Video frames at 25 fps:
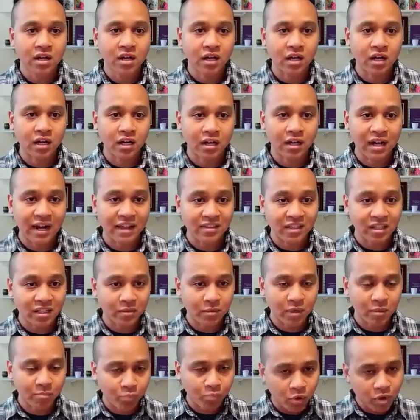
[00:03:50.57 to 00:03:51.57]
And the
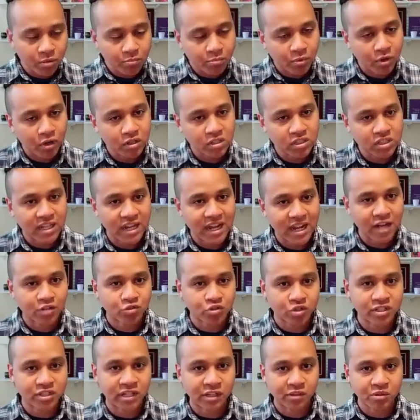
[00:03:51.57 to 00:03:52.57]
important part is the
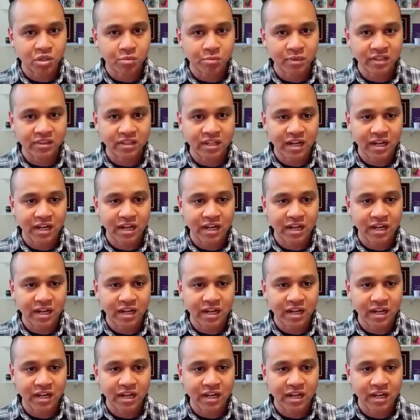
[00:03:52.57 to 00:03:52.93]
extracellular domain